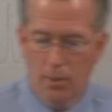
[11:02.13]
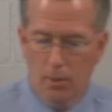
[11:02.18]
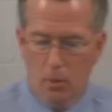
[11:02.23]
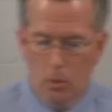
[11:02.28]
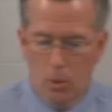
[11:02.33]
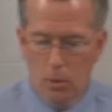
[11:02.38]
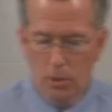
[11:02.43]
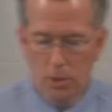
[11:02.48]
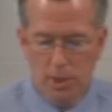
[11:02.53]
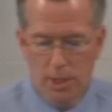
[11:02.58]
the
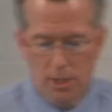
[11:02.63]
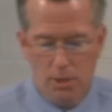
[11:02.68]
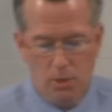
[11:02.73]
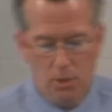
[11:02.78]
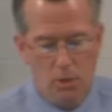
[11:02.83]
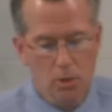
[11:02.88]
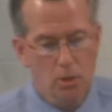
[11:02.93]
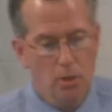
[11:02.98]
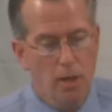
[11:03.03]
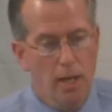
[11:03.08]
Lord
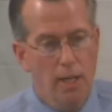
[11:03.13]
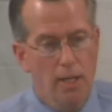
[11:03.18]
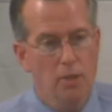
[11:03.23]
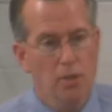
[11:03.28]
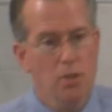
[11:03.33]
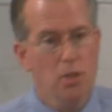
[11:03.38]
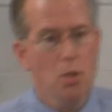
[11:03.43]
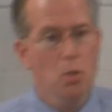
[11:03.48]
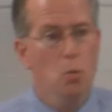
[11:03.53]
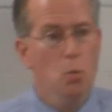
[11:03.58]
Jesus
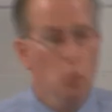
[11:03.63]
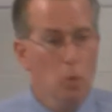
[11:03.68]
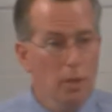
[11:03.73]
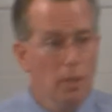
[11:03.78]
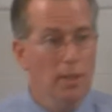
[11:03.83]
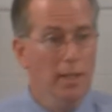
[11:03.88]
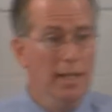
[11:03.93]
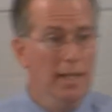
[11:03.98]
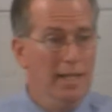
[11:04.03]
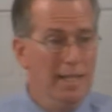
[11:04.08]
Christ, you
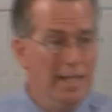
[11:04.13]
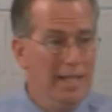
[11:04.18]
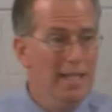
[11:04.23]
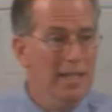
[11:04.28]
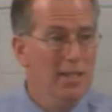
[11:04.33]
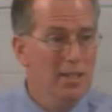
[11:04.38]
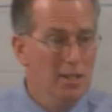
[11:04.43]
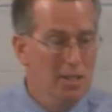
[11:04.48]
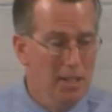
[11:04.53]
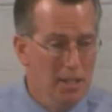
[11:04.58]
really
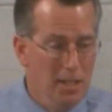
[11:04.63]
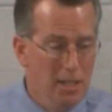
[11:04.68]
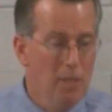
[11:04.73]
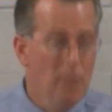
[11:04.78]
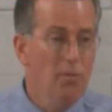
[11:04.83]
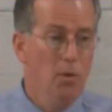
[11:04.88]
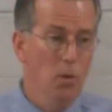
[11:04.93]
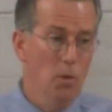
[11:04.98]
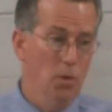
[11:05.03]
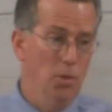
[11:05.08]
need to
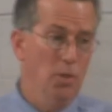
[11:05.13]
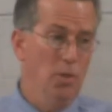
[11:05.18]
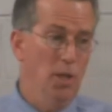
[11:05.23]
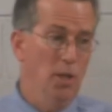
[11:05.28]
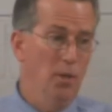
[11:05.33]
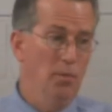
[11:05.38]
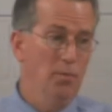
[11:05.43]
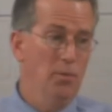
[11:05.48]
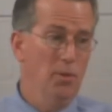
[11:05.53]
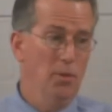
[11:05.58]
give
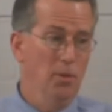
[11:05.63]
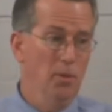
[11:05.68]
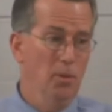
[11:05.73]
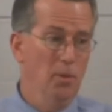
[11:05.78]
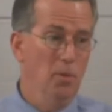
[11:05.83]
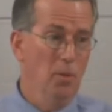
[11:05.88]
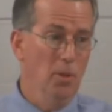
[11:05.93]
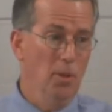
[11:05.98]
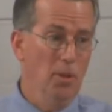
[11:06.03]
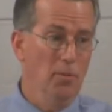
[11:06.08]
yourself to the
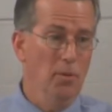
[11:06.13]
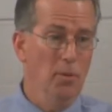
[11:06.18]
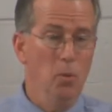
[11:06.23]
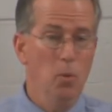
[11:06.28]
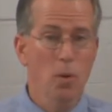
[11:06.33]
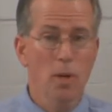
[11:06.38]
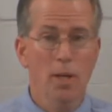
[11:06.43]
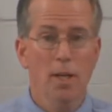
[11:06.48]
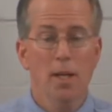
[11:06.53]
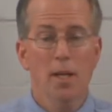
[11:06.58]
Lord. If you
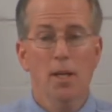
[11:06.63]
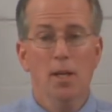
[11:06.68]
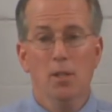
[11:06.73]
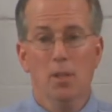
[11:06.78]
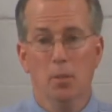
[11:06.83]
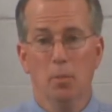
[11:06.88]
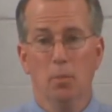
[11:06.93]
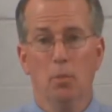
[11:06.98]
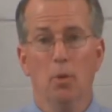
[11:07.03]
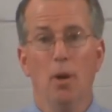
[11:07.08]
want
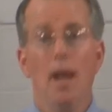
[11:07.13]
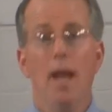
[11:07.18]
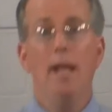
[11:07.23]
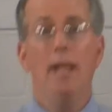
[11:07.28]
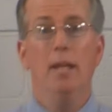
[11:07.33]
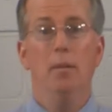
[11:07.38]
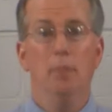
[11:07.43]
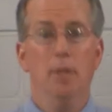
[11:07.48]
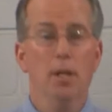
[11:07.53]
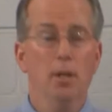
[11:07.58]
to
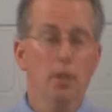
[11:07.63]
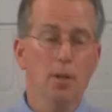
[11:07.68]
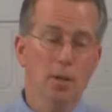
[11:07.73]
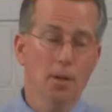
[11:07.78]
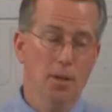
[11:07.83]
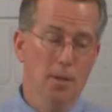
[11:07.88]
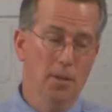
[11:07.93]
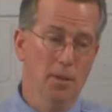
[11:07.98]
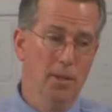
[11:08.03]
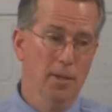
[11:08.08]
pray and be
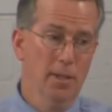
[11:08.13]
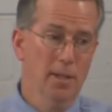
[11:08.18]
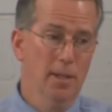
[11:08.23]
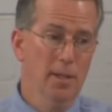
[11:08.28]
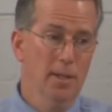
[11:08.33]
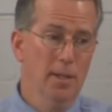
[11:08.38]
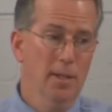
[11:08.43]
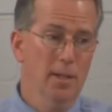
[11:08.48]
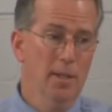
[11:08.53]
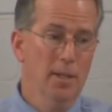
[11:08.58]
heard,
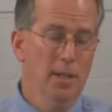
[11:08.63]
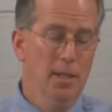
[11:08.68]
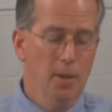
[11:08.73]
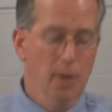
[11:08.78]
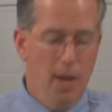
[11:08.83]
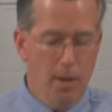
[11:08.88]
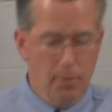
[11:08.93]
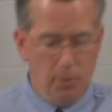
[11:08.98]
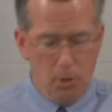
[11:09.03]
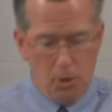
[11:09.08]
you
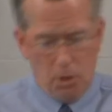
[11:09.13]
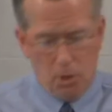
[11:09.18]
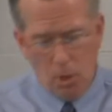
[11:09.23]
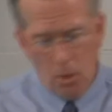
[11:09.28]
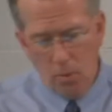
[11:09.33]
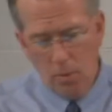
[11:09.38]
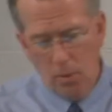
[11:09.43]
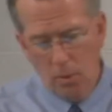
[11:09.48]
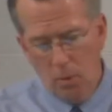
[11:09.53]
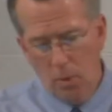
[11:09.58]
have to
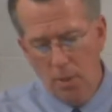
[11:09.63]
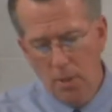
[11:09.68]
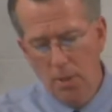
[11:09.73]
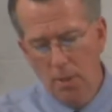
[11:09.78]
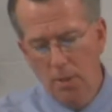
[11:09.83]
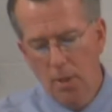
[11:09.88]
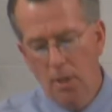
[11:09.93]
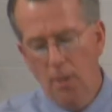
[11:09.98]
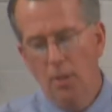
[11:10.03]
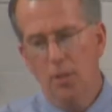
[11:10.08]
show the Lord
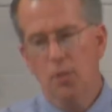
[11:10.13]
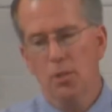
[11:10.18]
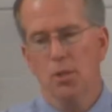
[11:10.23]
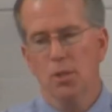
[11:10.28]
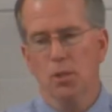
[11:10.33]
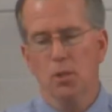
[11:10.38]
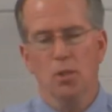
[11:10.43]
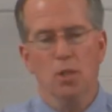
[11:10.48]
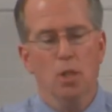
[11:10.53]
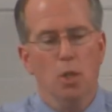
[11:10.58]
your
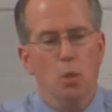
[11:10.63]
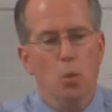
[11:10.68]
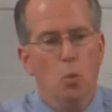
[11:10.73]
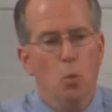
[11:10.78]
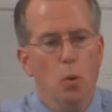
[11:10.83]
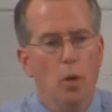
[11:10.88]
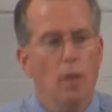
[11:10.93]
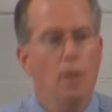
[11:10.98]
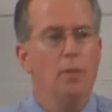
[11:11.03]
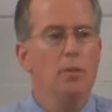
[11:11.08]
earnestness that you
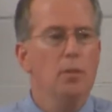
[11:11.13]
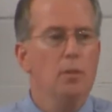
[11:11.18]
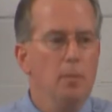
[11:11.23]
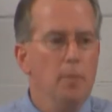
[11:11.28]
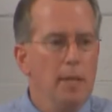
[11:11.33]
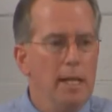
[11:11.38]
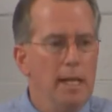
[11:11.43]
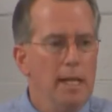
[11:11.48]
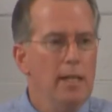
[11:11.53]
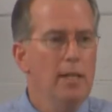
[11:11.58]
want to
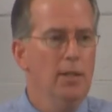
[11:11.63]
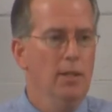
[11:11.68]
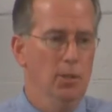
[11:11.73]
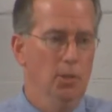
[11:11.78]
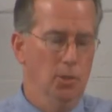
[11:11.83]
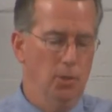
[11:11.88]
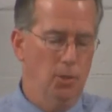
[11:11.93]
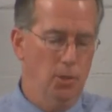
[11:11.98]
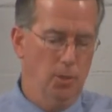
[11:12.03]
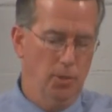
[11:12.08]
be
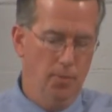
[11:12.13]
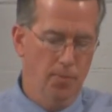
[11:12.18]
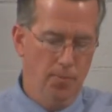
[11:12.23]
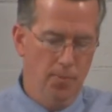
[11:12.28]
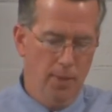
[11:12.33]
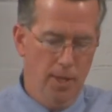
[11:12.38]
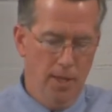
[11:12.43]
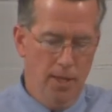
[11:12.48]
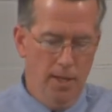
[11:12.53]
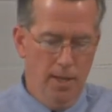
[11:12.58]
His
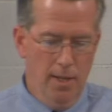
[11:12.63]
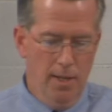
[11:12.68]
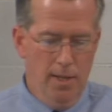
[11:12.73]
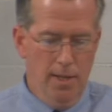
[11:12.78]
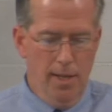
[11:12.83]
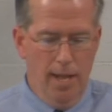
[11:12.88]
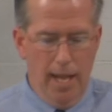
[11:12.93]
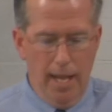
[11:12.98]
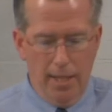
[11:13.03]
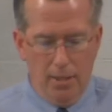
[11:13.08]

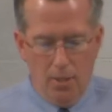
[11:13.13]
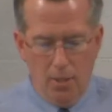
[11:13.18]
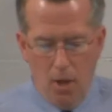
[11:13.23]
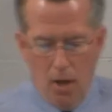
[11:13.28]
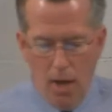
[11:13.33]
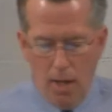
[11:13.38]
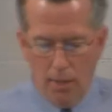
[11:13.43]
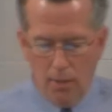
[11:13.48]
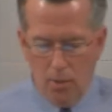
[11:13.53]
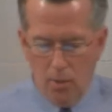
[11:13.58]
and
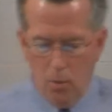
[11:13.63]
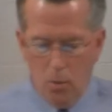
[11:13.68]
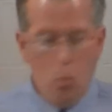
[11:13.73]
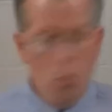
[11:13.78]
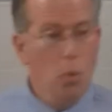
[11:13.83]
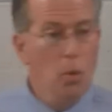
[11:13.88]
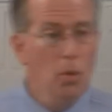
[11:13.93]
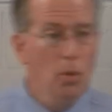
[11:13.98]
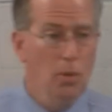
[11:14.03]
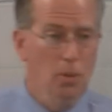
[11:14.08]
not the
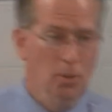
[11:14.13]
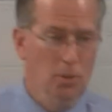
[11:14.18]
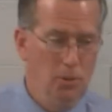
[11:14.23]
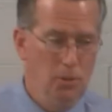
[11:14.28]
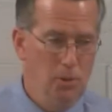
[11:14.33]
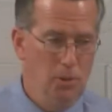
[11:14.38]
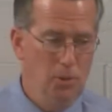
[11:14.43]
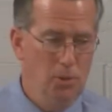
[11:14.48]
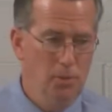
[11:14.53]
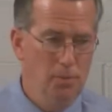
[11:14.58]

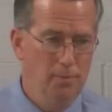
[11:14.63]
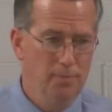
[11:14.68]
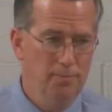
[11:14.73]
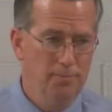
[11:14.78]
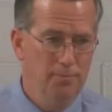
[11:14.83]
world's.